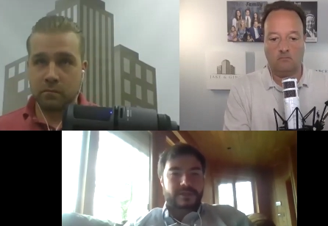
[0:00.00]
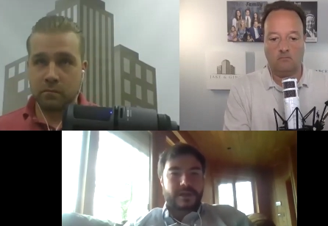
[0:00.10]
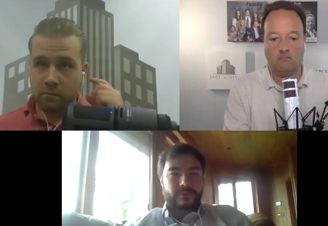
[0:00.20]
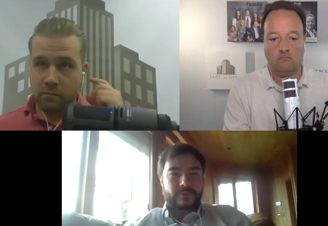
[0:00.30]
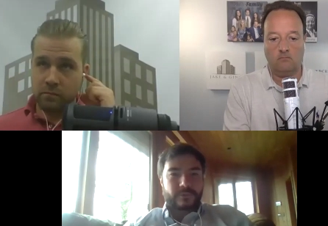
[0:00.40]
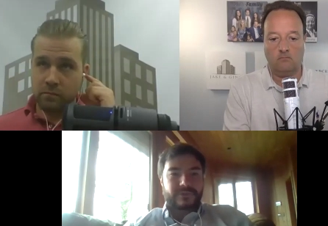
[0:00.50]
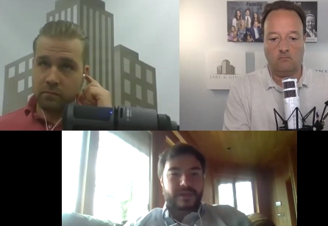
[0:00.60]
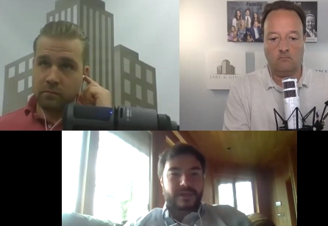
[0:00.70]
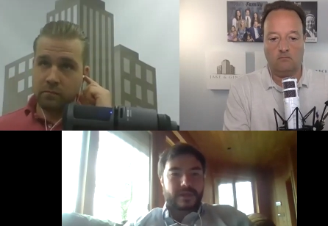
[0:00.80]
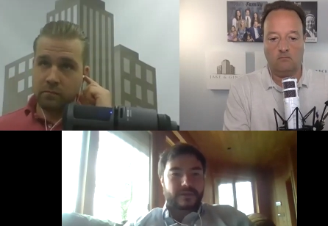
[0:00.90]
Speaker 1: sure everyone was
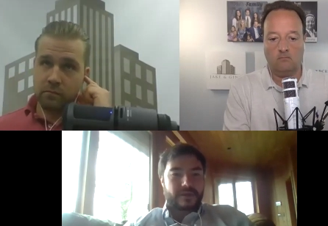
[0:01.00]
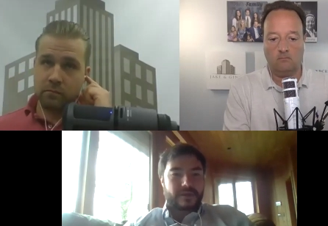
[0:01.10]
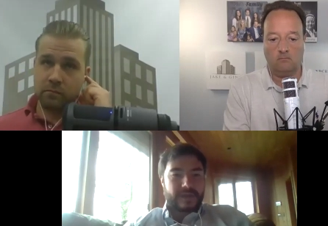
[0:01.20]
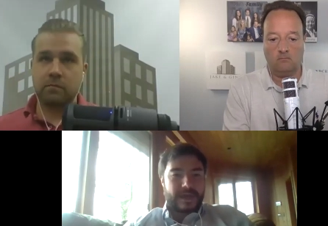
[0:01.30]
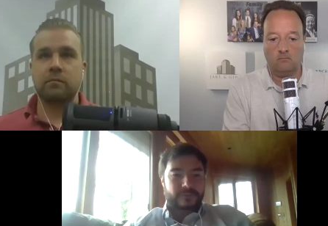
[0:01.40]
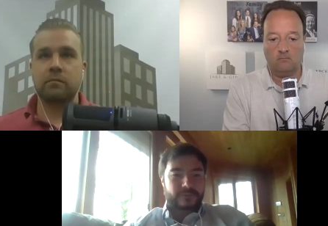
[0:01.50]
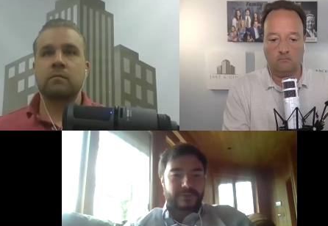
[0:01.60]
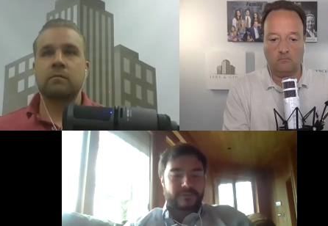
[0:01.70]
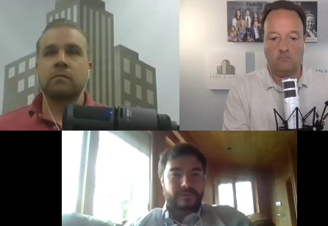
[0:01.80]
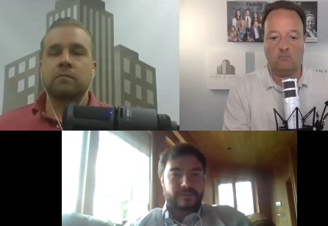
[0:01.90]
staying on, on task with
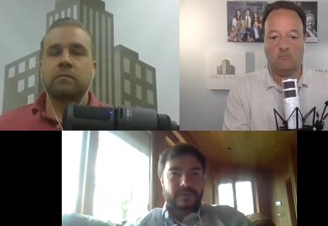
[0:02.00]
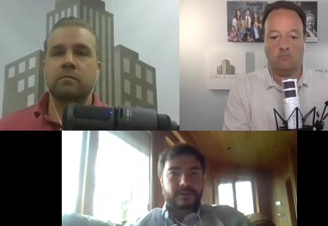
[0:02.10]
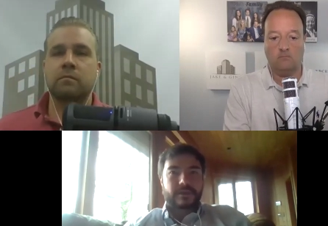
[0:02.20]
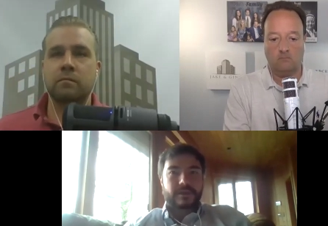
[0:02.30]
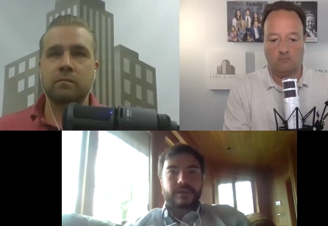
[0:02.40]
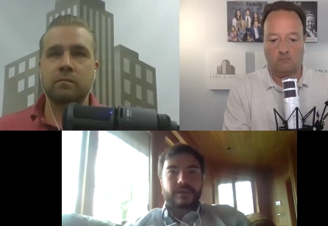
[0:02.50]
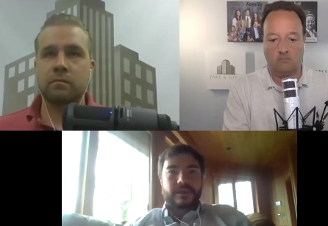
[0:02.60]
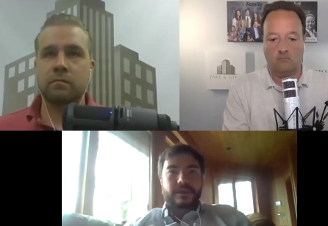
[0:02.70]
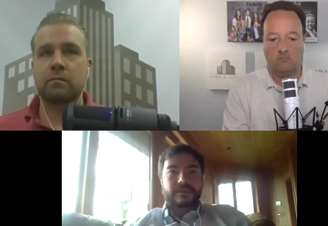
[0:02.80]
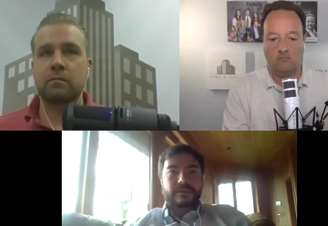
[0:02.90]
everything,
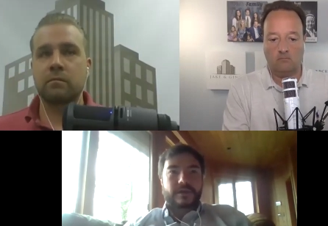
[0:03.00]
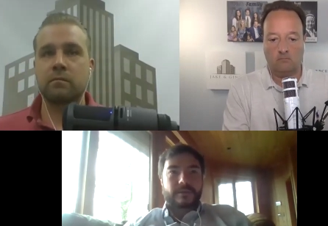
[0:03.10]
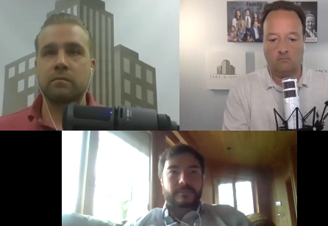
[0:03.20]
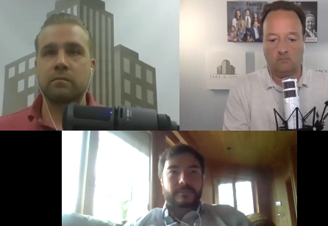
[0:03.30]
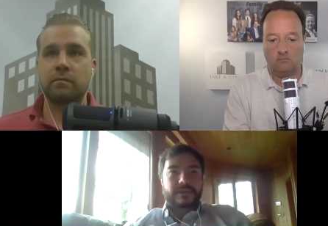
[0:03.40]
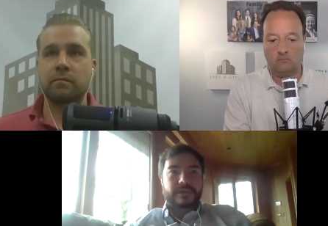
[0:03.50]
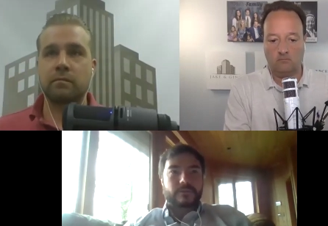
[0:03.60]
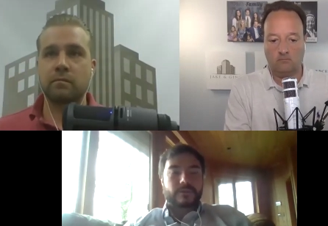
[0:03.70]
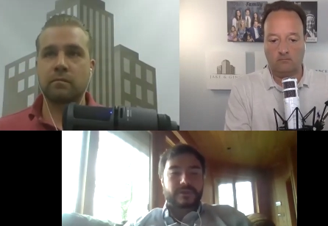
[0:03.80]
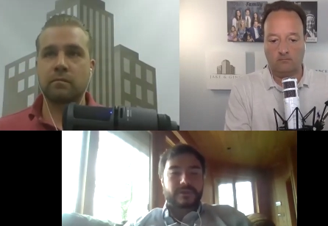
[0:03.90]
and um and, and
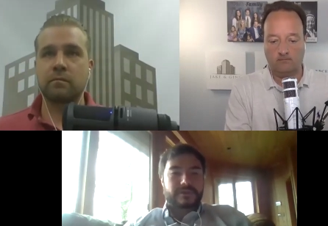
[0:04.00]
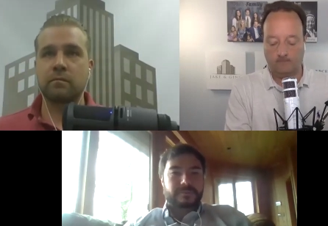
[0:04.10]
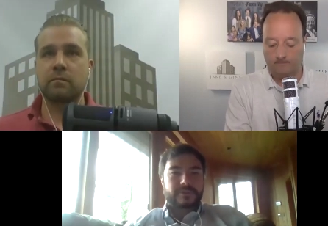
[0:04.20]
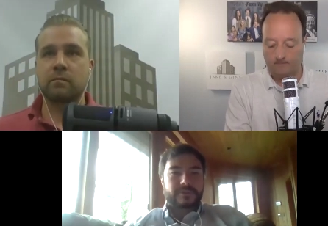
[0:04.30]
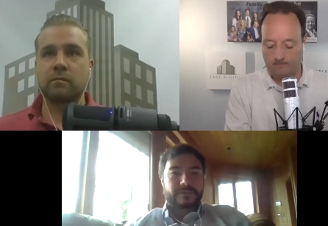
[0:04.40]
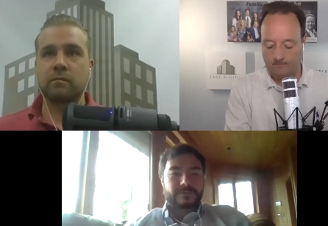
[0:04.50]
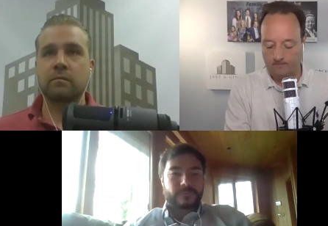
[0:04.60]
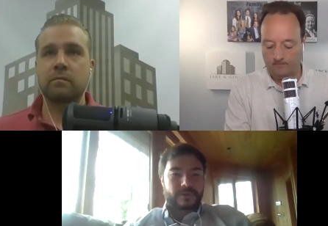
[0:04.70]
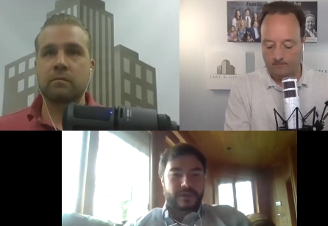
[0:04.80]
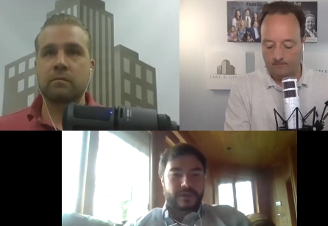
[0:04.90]
really just pushing
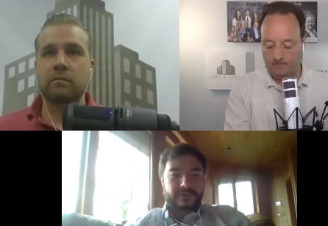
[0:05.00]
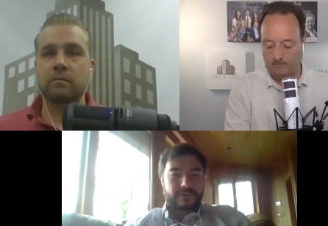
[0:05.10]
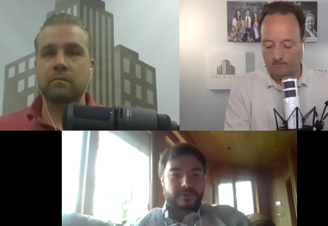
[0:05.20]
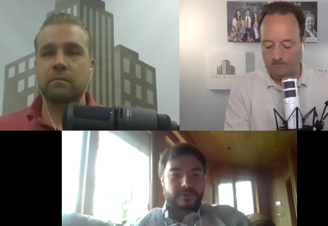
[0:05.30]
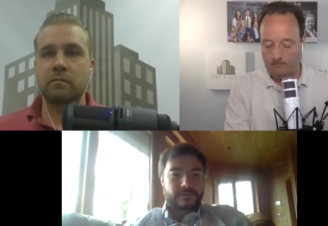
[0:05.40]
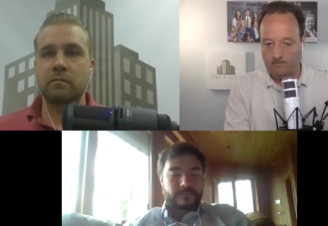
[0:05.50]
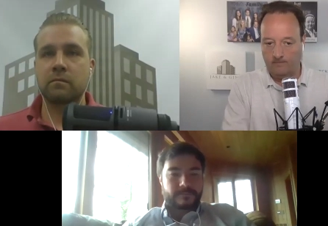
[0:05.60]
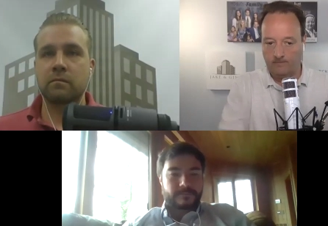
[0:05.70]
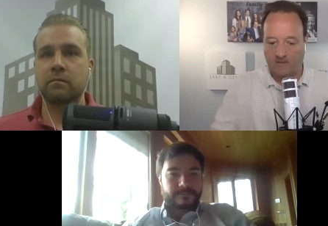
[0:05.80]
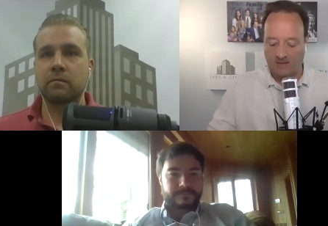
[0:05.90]
forward the execution.
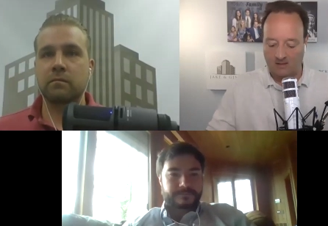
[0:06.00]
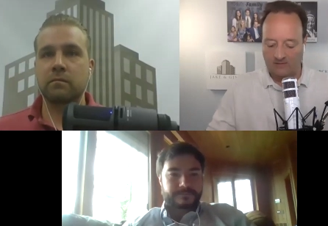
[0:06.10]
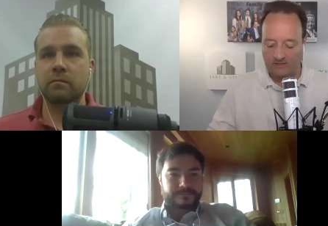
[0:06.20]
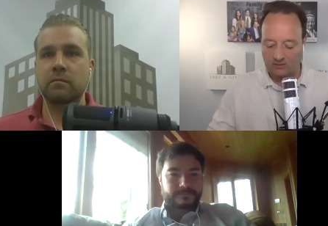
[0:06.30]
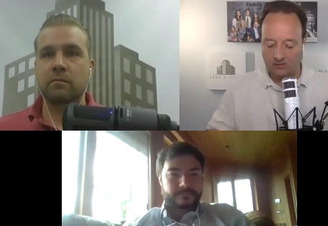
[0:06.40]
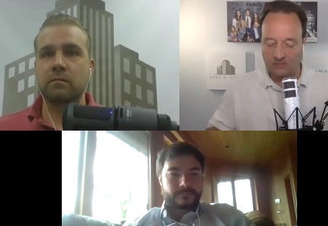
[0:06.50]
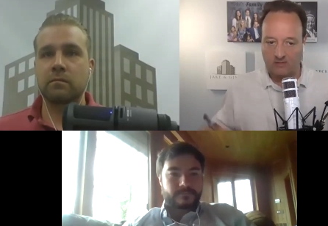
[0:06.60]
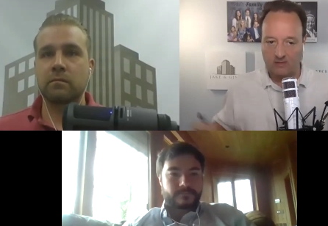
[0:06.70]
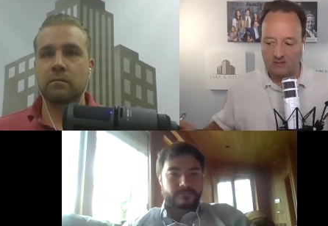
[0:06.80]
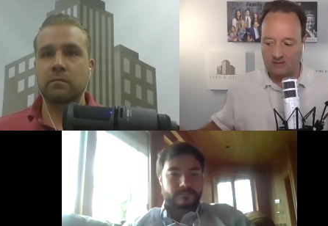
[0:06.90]
Speaker 2: I love that. So let me, let
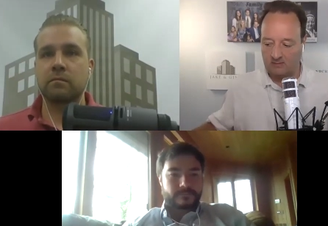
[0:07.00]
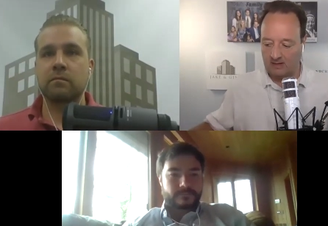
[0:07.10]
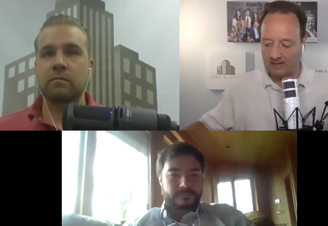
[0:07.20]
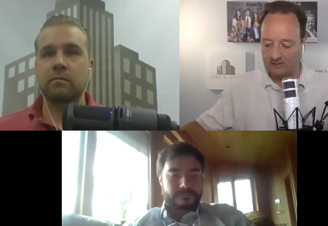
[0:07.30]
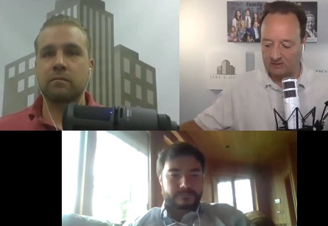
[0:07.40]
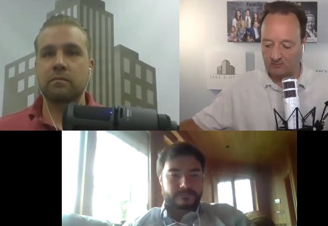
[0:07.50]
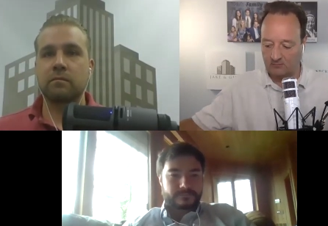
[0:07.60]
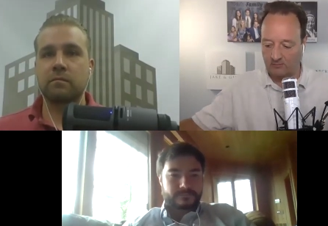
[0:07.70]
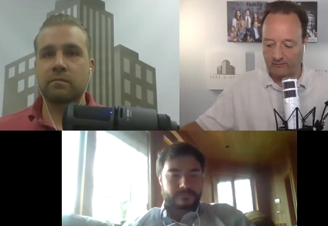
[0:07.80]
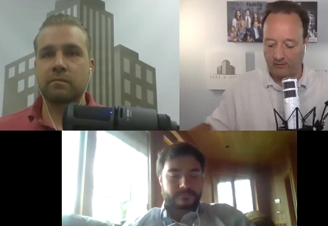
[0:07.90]
me, I guess,
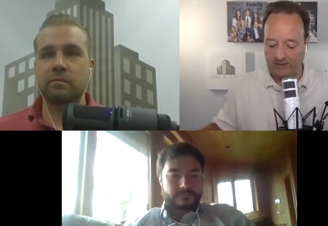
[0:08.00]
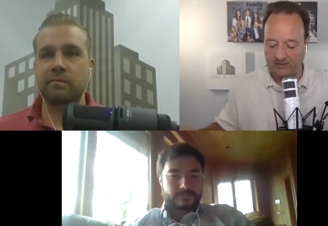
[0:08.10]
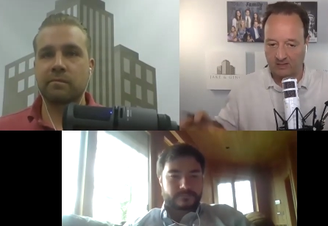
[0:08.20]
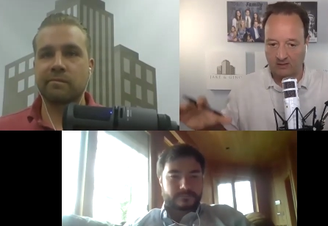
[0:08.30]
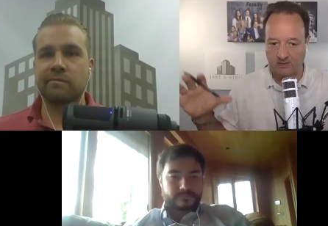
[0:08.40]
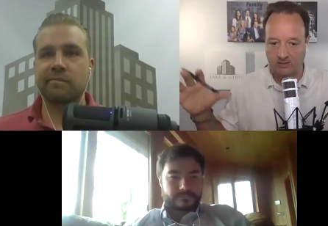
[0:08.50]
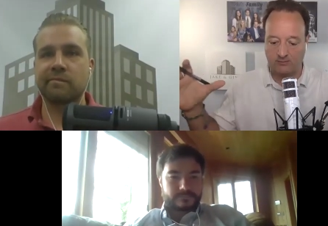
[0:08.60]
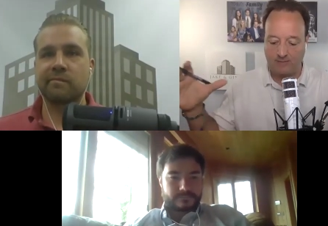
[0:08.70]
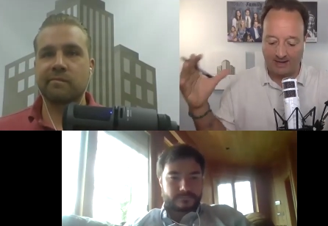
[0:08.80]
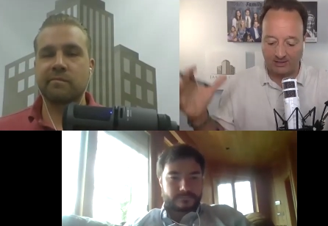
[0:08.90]
rephrase that. Let me just
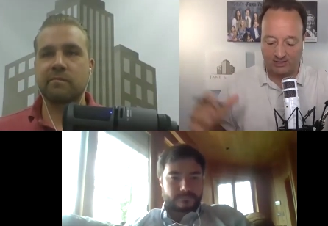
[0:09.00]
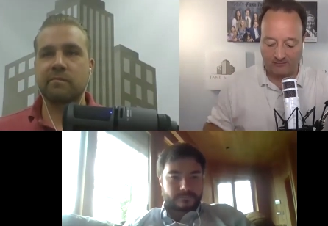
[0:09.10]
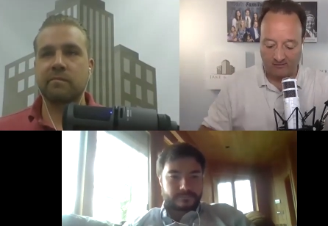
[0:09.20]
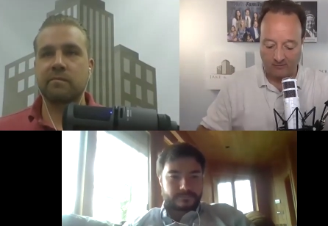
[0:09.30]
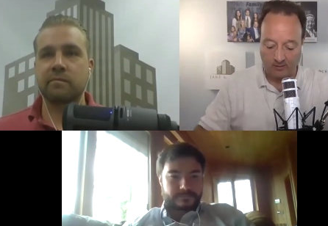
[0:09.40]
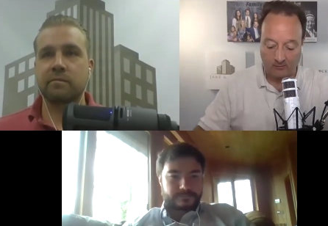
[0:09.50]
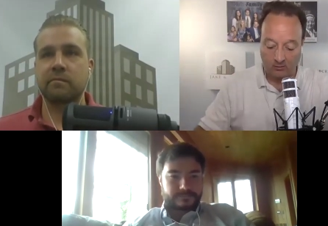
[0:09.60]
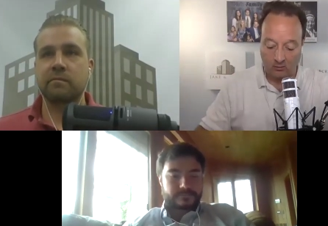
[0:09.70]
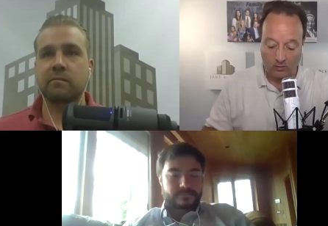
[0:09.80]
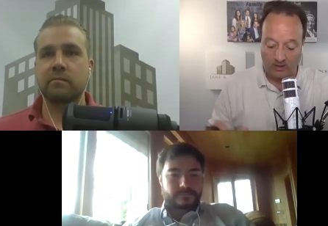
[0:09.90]
package that for everybody real
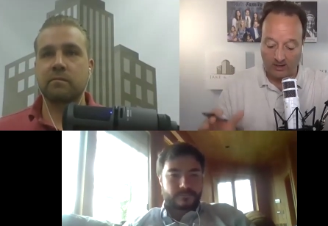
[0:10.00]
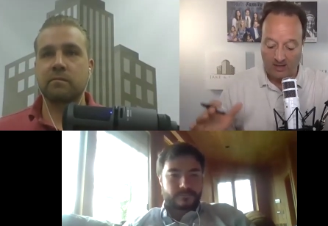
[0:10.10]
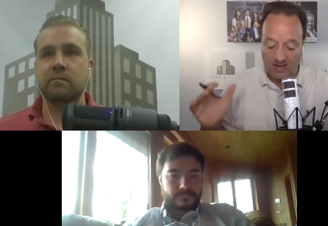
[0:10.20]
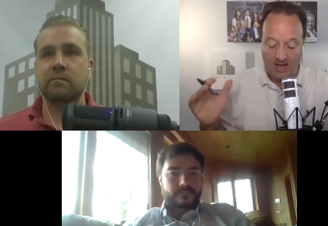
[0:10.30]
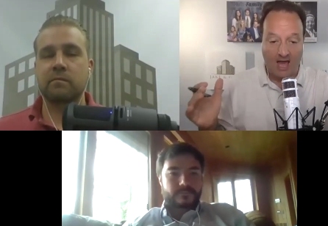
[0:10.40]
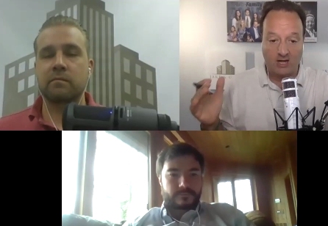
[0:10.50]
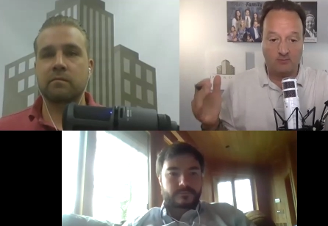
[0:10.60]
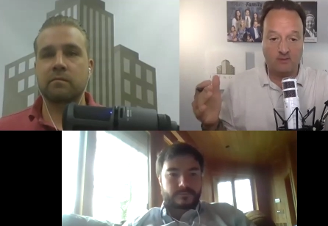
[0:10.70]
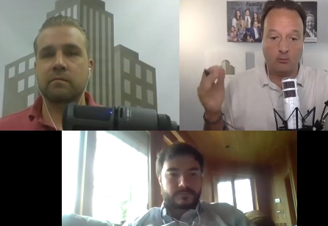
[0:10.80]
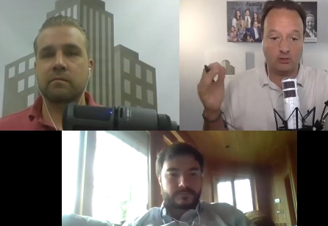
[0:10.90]
quick. How do you be
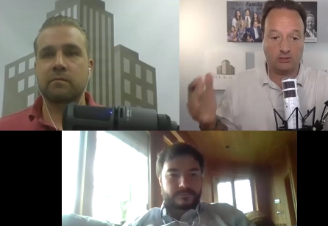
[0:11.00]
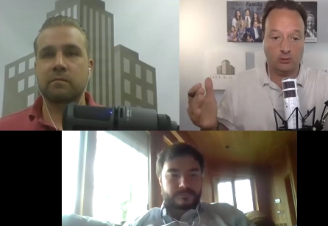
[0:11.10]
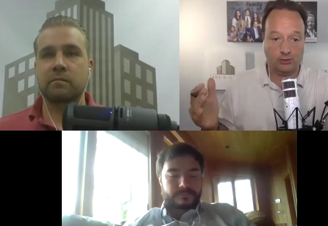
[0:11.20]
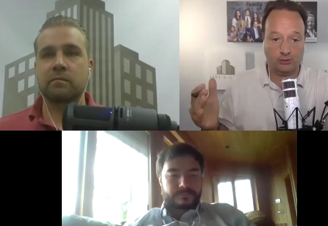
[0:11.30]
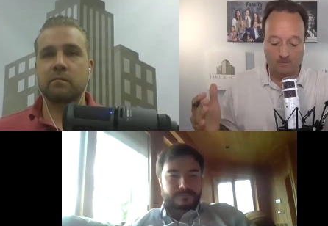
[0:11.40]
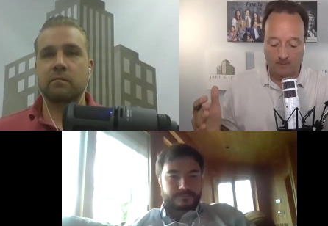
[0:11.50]
more social?